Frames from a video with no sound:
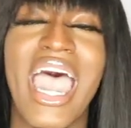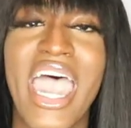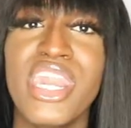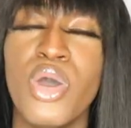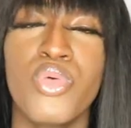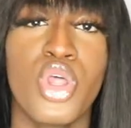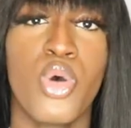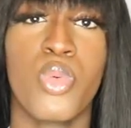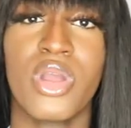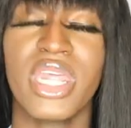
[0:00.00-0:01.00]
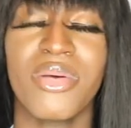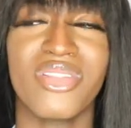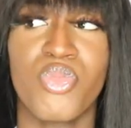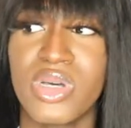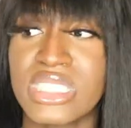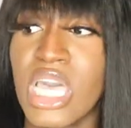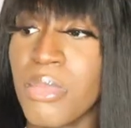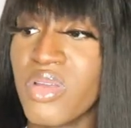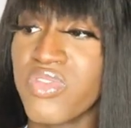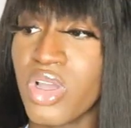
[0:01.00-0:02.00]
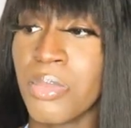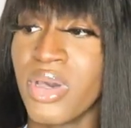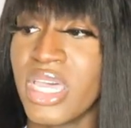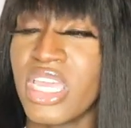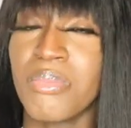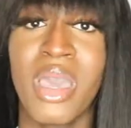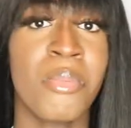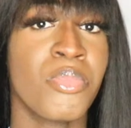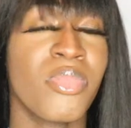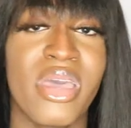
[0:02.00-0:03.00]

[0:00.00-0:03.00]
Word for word: I don't know where that was coming from, but my